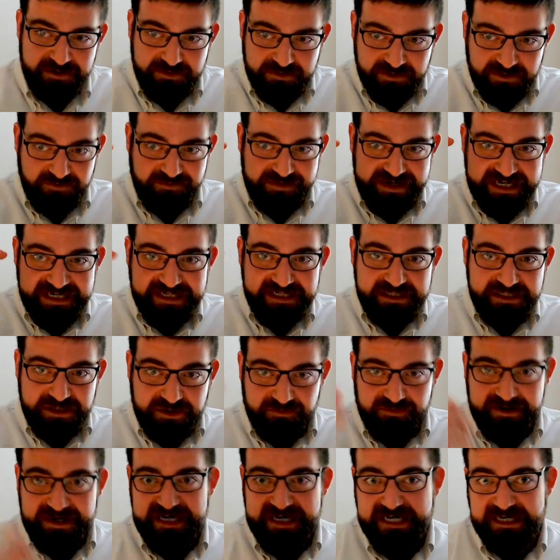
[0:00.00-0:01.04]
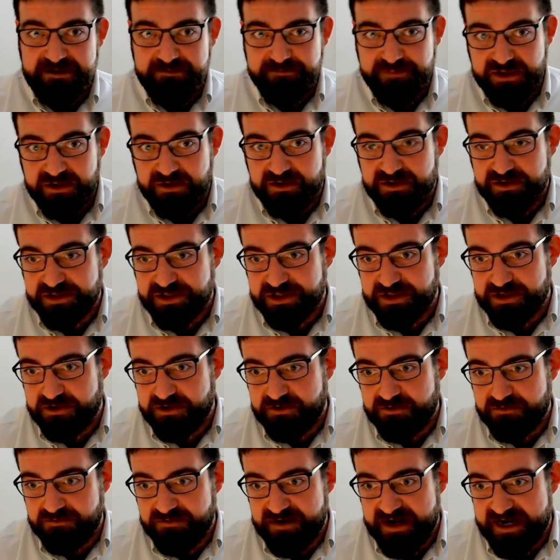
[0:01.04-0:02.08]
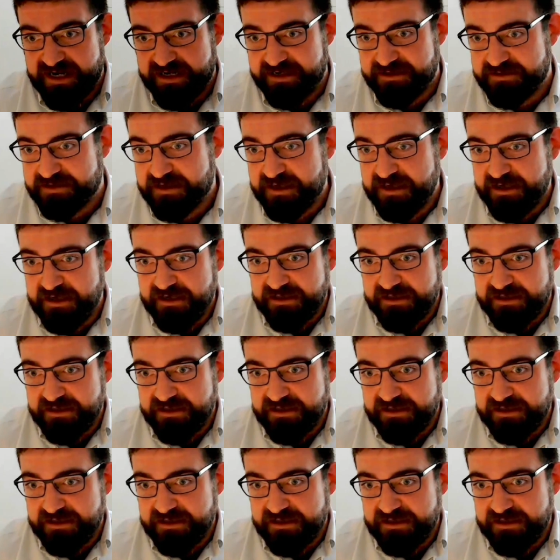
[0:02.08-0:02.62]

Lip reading: green is green, but also when